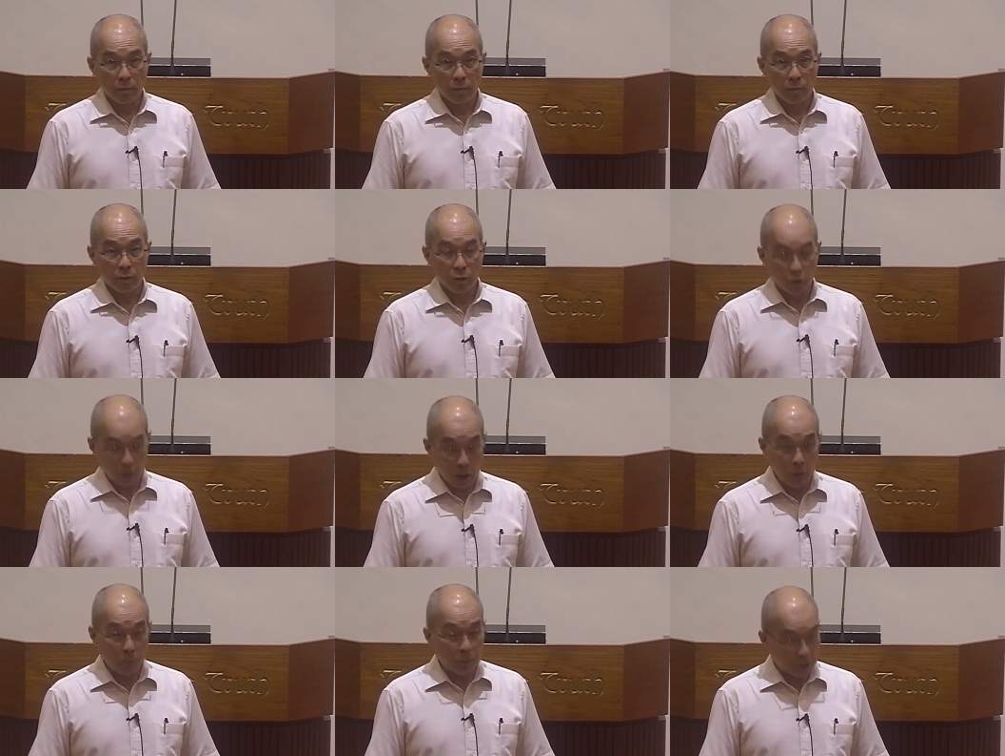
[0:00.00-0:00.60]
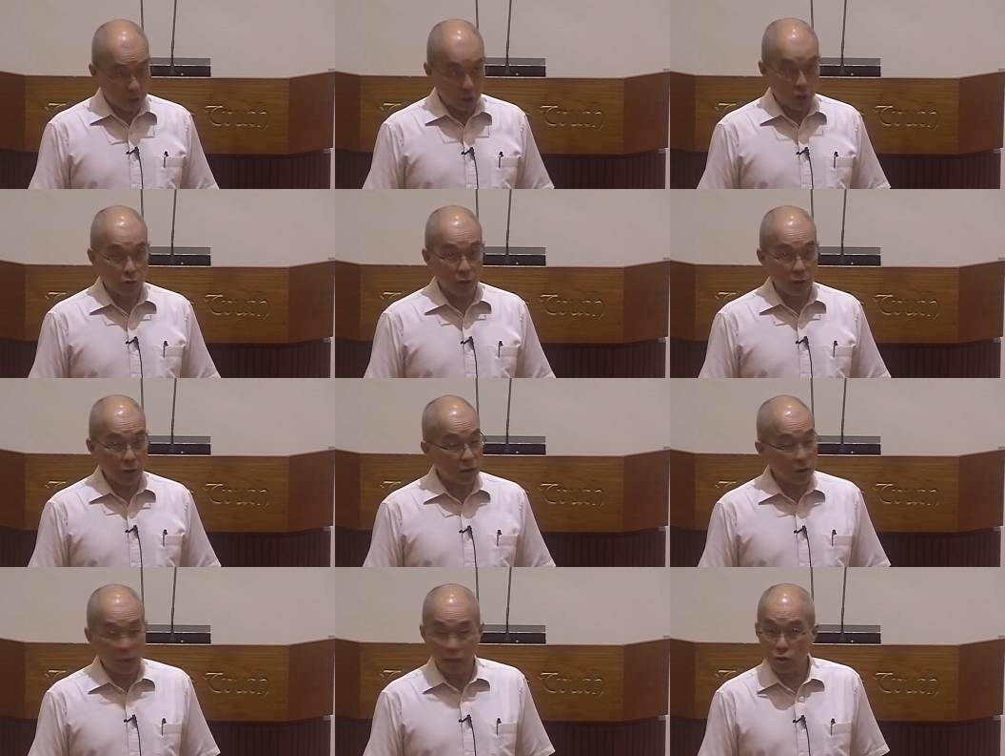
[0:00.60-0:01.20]
So there'll be
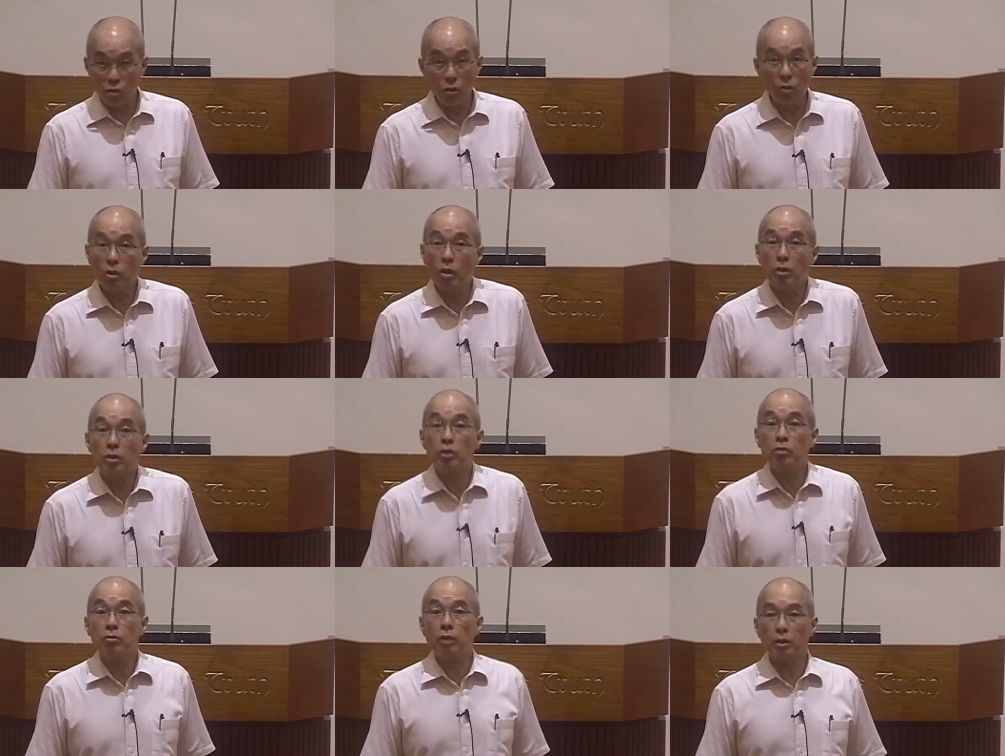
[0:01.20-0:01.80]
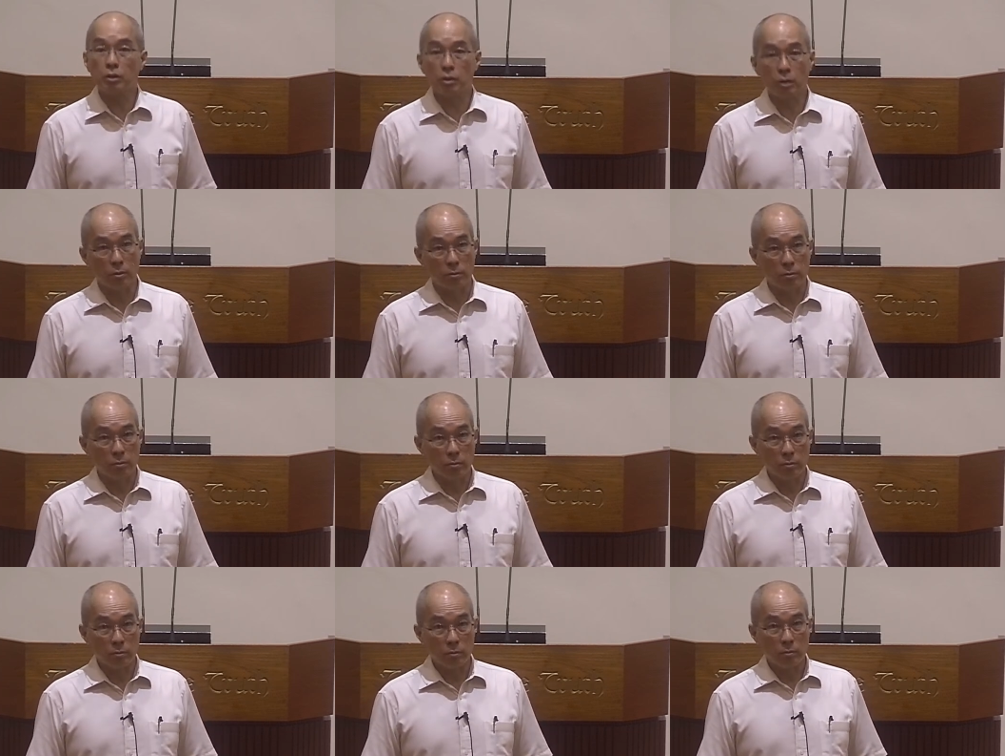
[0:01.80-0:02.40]
construction. There's no construction.
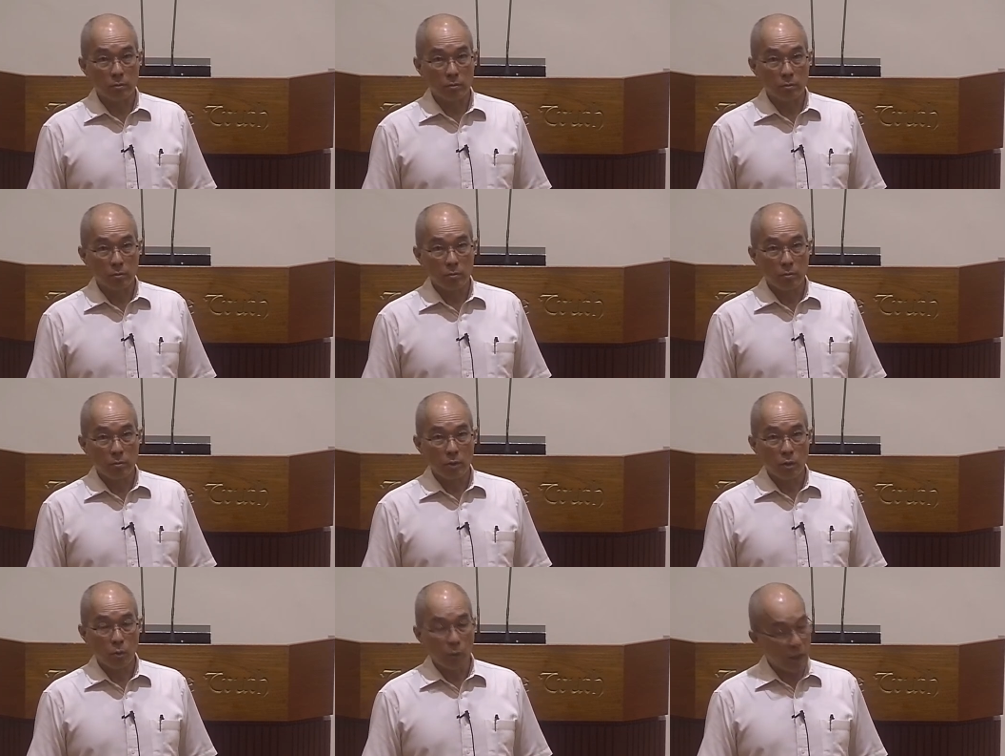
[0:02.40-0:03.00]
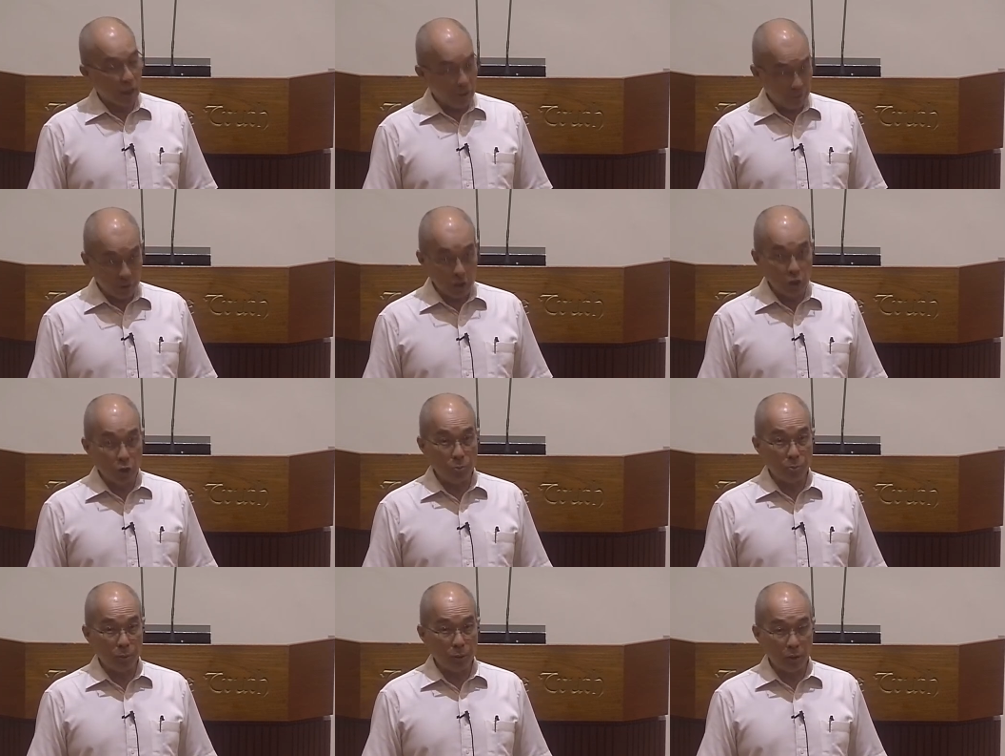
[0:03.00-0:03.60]
Whatever
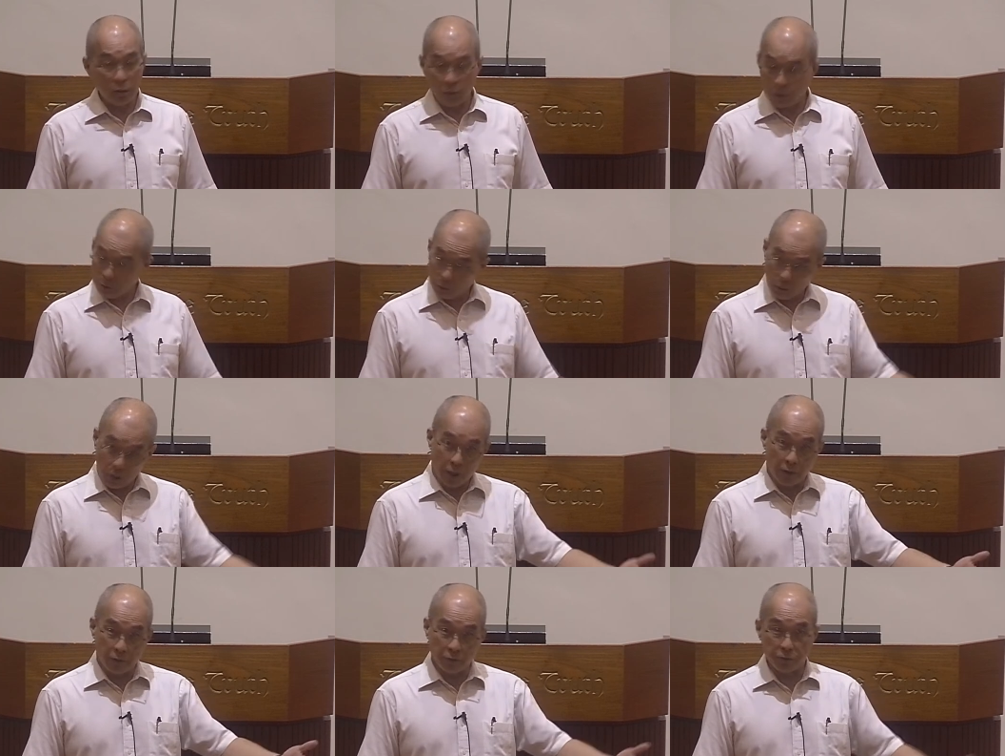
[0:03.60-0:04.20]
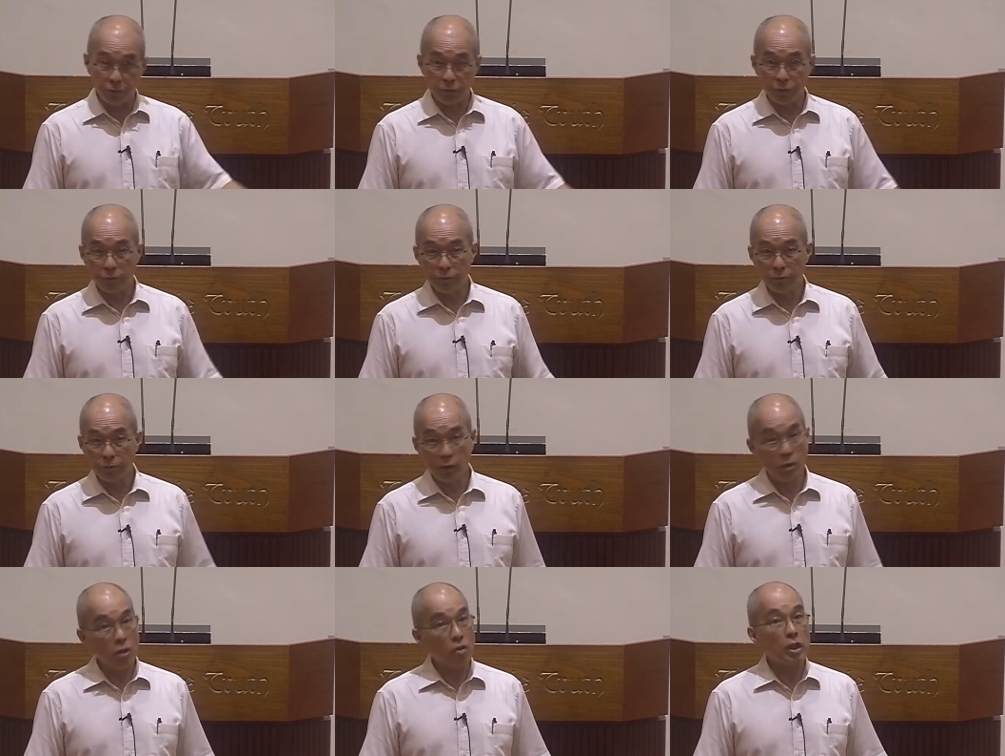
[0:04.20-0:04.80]
you build, you live
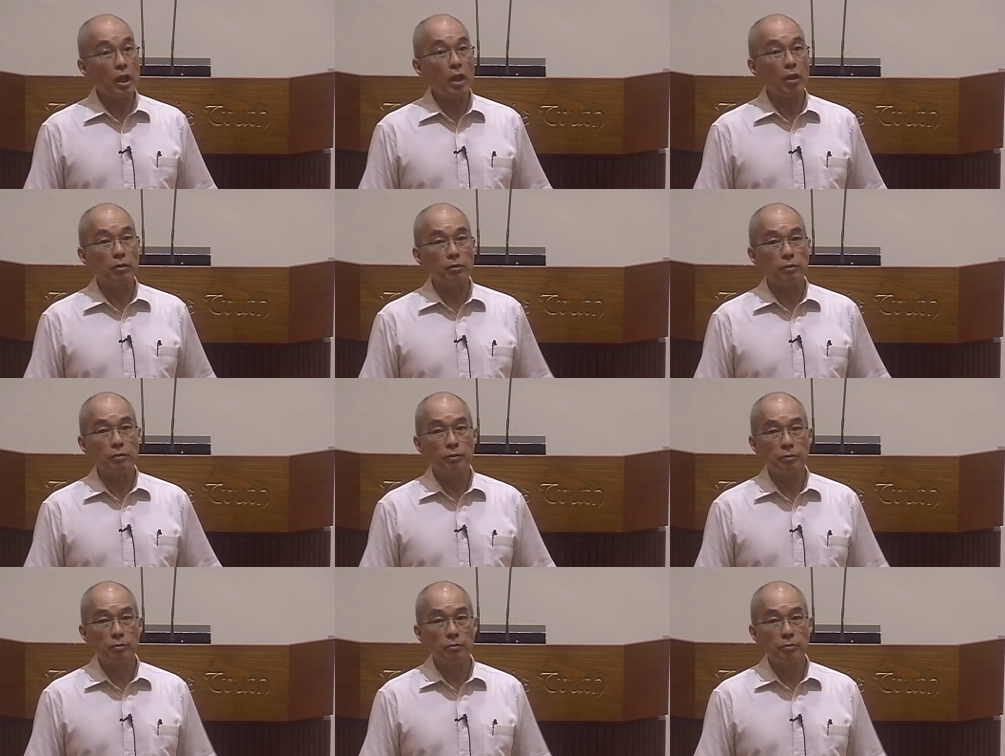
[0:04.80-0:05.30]
for yourself.